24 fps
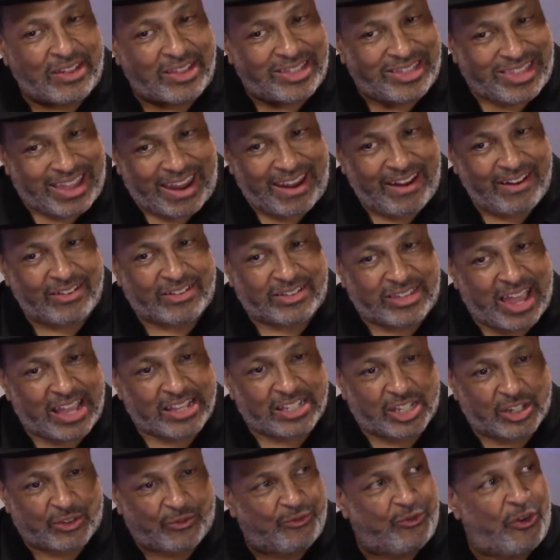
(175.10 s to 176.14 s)

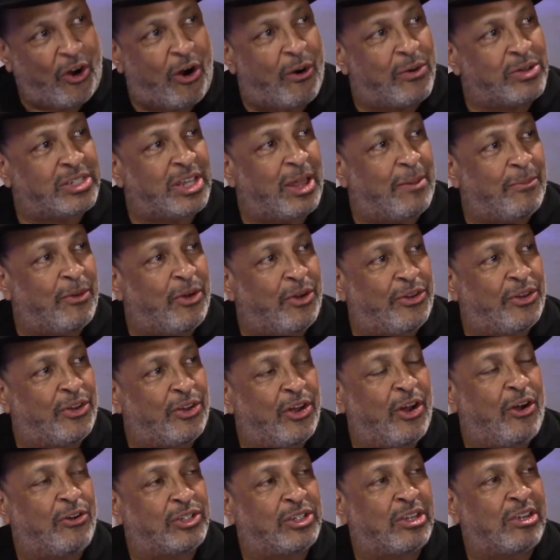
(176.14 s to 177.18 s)
that's as far as I'm going to
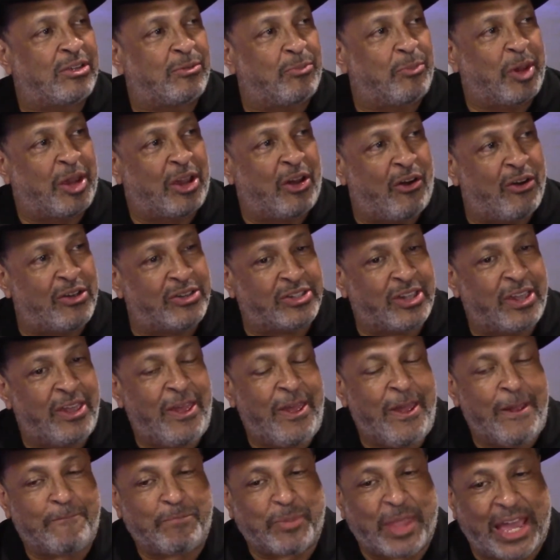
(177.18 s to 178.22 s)
go. See, because
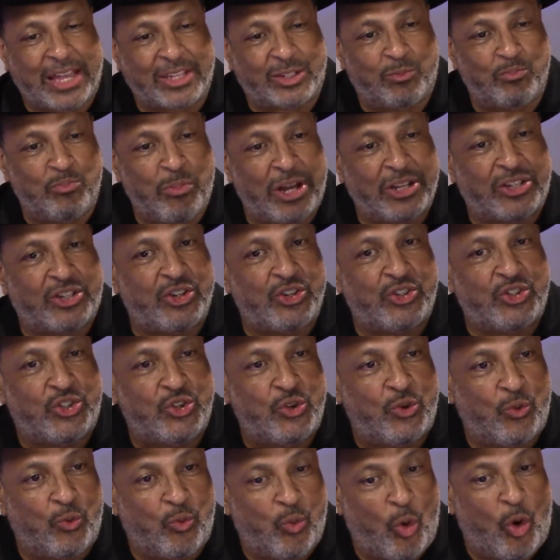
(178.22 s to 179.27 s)
as much as you
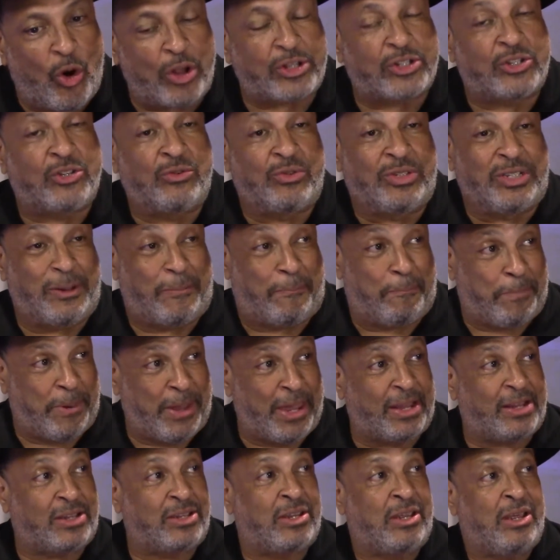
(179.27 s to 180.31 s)
want to
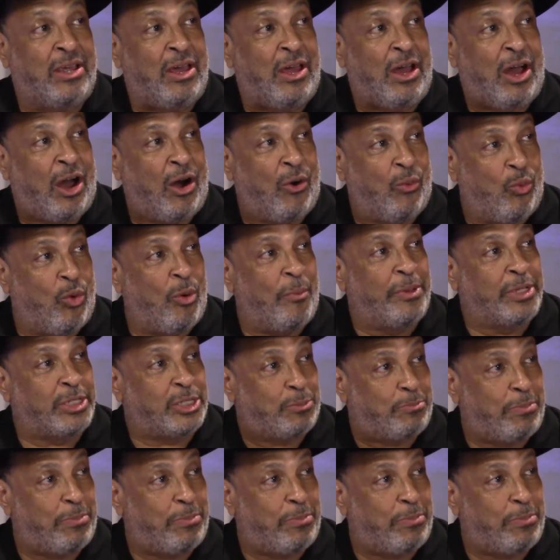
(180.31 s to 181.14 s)
depict a woman's